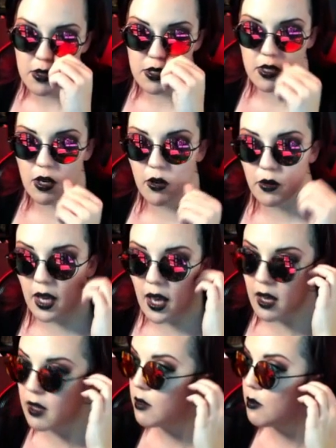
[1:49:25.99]
So
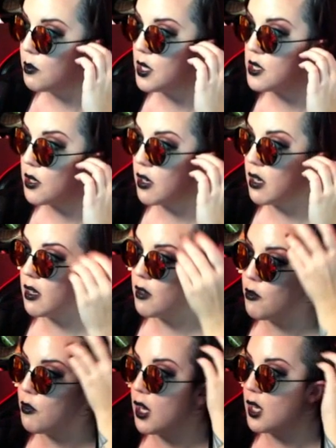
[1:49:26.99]
yeah, be sure
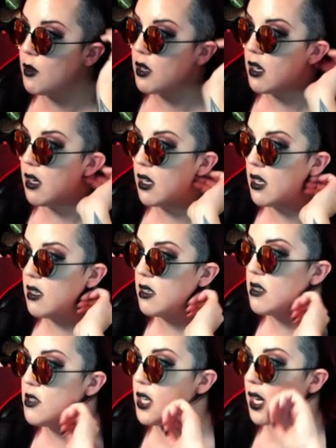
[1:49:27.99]
to follow along
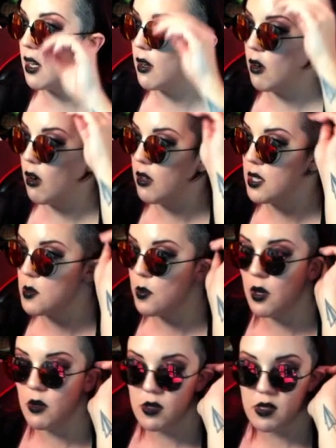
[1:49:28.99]
and check out all these
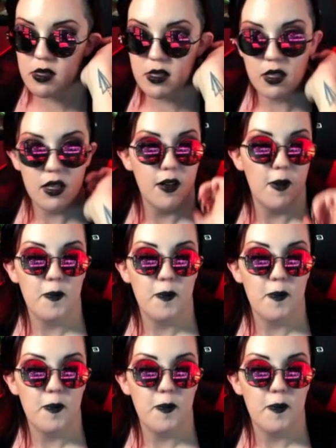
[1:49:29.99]
posts.